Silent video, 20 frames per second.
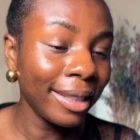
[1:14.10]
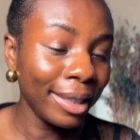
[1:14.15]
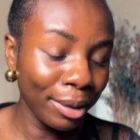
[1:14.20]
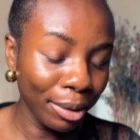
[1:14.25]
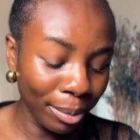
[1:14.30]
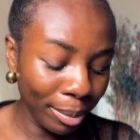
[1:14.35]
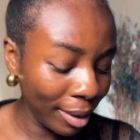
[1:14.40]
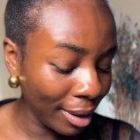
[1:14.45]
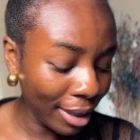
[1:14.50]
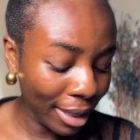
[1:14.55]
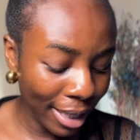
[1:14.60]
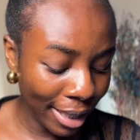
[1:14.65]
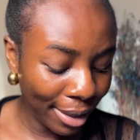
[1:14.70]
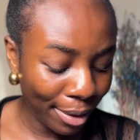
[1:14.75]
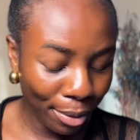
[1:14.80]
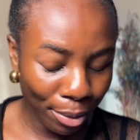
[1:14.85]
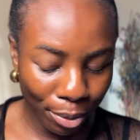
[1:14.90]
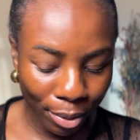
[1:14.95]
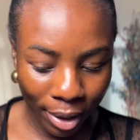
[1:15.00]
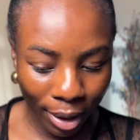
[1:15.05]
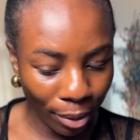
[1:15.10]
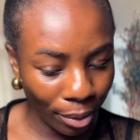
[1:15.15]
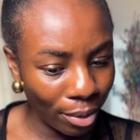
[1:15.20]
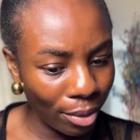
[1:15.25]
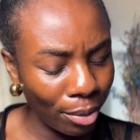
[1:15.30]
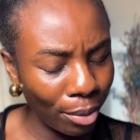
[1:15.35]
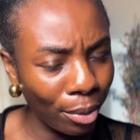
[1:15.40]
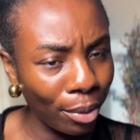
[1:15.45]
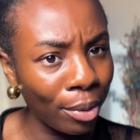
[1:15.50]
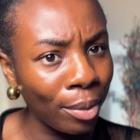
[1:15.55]
Cream is nice, no doubt.
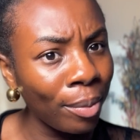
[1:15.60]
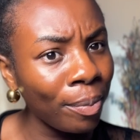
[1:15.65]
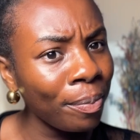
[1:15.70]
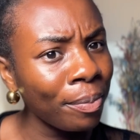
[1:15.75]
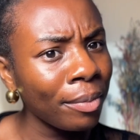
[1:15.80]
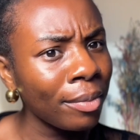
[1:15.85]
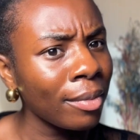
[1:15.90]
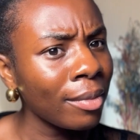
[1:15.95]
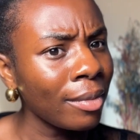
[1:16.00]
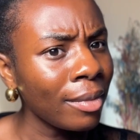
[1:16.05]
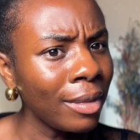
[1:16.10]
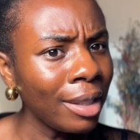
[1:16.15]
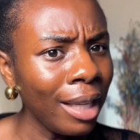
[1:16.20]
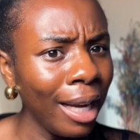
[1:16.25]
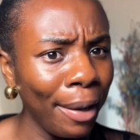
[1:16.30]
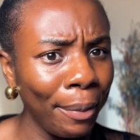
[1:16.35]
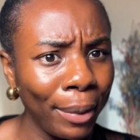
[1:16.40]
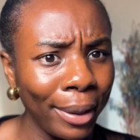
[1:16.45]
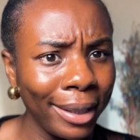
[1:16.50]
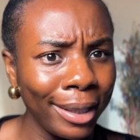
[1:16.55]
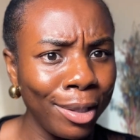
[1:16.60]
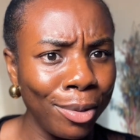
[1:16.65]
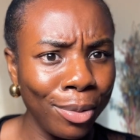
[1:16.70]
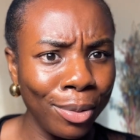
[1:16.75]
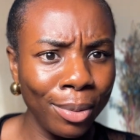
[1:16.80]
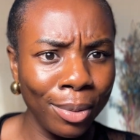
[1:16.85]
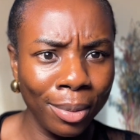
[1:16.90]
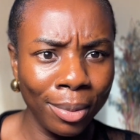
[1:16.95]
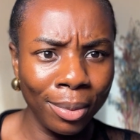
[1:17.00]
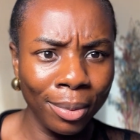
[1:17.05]
So I walk
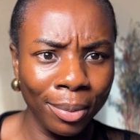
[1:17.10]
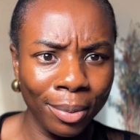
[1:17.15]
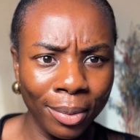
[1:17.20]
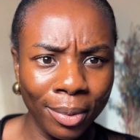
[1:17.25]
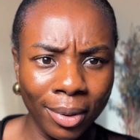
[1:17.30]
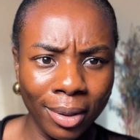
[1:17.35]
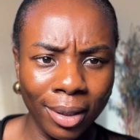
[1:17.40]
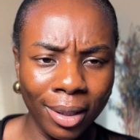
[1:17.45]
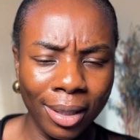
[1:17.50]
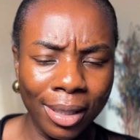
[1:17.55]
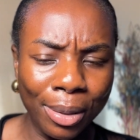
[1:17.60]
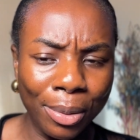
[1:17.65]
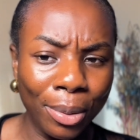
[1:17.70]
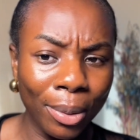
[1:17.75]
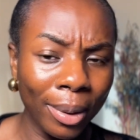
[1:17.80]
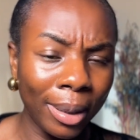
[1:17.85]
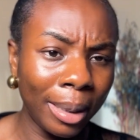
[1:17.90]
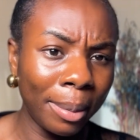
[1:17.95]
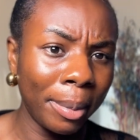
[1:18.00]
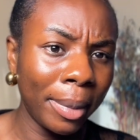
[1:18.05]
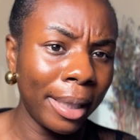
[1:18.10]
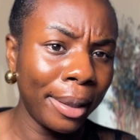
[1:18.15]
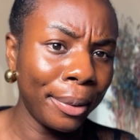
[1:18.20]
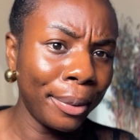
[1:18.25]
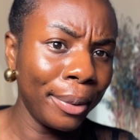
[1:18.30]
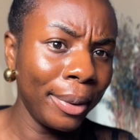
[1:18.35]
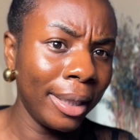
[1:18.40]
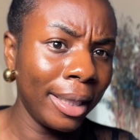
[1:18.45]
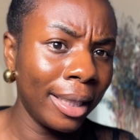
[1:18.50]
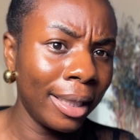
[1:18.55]
into the store and I'm like,
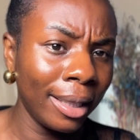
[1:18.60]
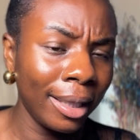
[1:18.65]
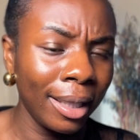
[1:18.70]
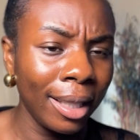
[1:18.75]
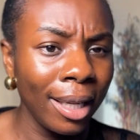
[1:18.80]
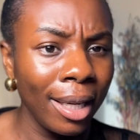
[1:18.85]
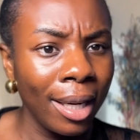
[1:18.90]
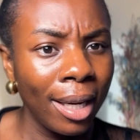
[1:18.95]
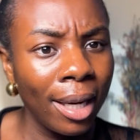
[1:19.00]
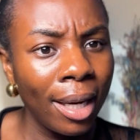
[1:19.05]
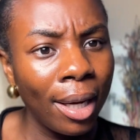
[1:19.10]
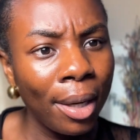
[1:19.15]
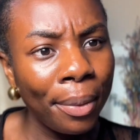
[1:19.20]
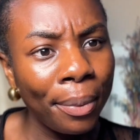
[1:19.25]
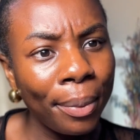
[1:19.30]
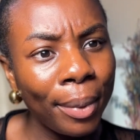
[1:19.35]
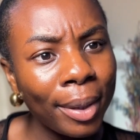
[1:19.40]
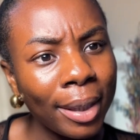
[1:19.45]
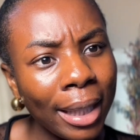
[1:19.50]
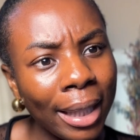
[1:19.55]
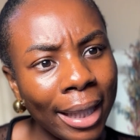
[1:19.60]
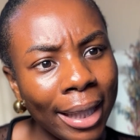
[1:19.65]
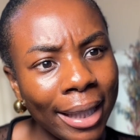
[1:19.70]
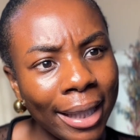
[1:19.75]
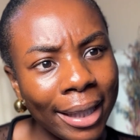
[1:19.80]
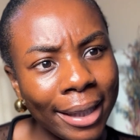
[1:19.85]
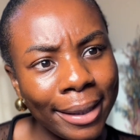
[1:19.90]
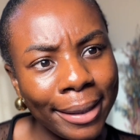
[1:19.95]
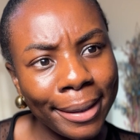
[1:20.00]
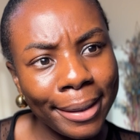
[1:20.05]
okay, what can I
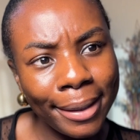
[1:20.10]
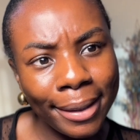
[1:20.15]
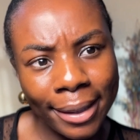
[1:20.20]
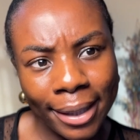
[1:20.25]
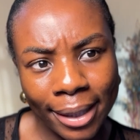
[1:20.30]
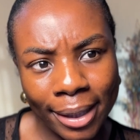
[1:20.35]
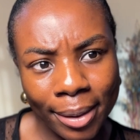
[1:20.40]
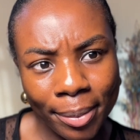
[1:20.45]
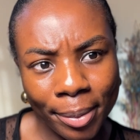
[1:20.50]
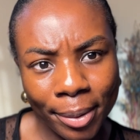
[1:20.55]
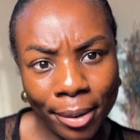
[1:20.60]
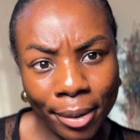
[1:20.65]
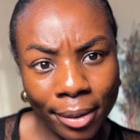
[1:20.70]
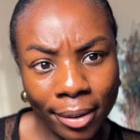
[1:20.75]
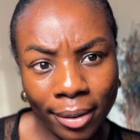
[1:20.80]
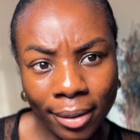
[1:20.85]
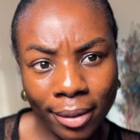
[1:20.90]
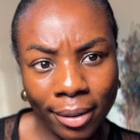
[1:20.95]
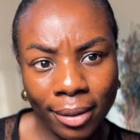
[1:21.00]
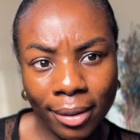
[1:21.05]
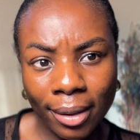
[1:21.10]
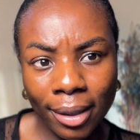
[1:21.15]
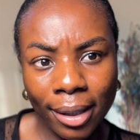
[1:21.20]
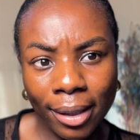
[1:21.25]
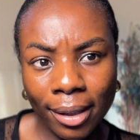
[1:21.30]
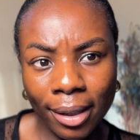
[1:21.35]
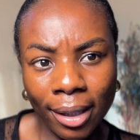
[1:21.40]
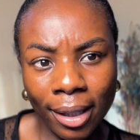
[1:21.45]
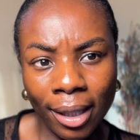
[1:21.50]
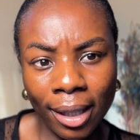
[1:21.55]
get instead? Because
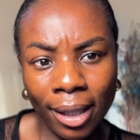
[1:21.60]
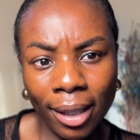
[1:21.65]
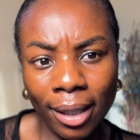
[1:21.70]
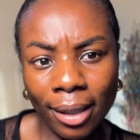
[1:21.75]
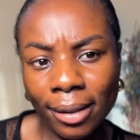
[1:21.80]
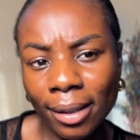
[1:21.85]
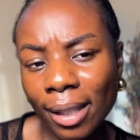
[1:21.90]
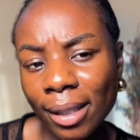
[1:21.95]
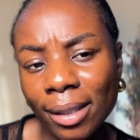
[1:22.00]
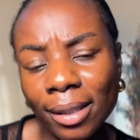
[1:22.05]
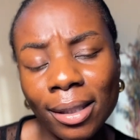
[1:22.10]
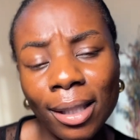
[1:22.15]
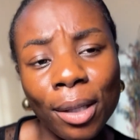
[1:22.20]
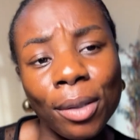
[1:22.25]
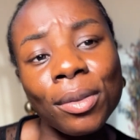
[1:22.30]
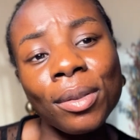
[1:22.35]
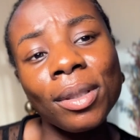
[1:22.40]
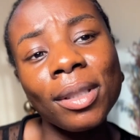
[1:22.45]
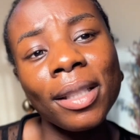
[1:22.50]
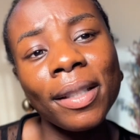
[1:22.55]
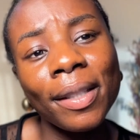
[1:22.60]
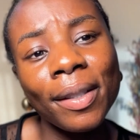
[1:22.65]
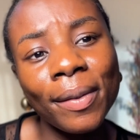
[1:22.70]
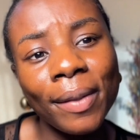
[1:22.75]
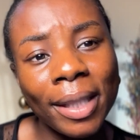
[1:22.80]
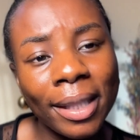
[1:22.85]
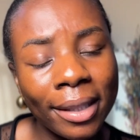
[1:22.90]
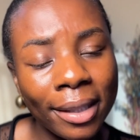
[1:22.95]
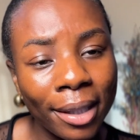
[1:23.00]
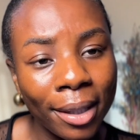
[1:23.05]
30,000 naira
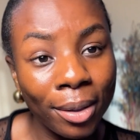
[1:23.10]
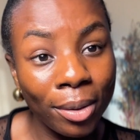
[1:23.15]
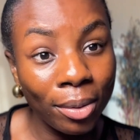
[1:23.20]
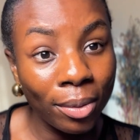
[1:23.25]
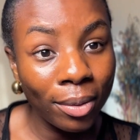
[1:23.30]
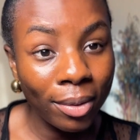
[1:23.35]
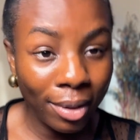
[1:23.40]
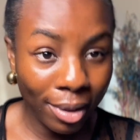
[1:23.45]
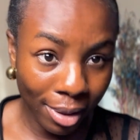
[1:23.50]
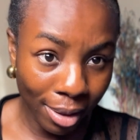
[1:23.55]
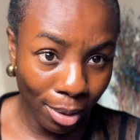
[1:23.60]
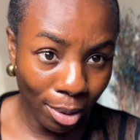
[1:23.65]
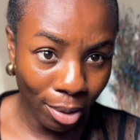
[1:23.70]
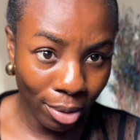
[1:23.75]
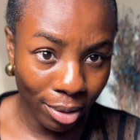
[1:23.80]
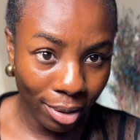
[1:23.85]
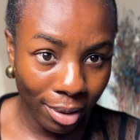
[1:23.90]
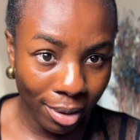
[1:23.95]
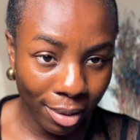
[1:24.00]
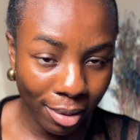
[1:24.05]
right now is a lot.